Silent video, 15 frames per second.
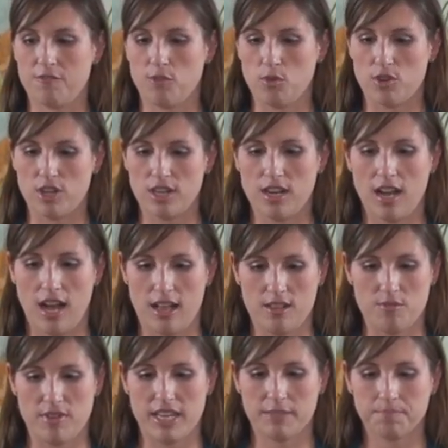for
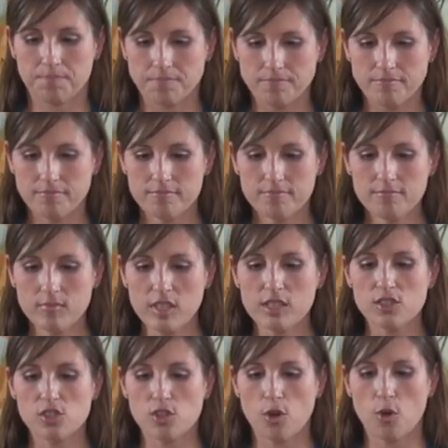Halloween.
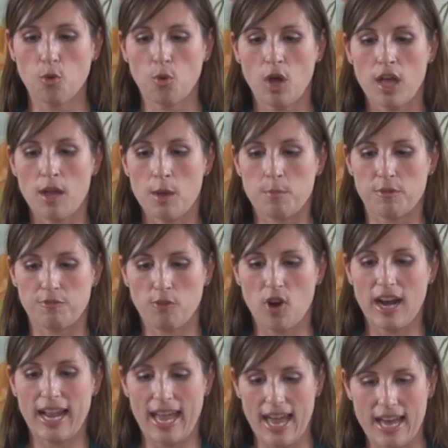So
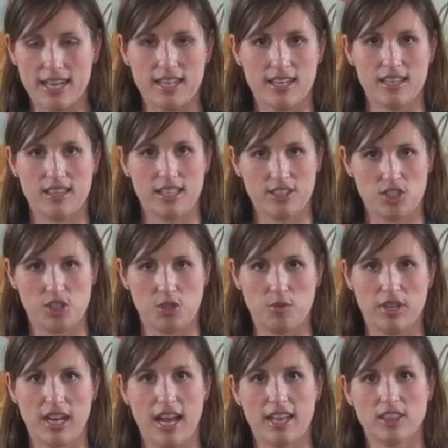before I add anything
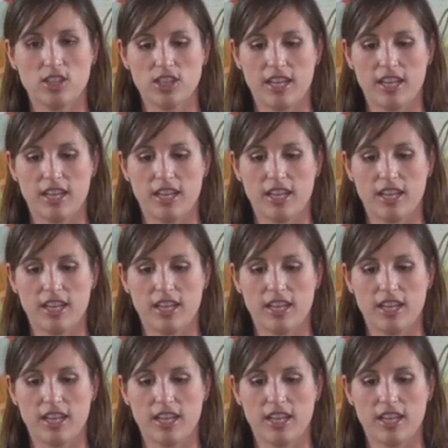to it, I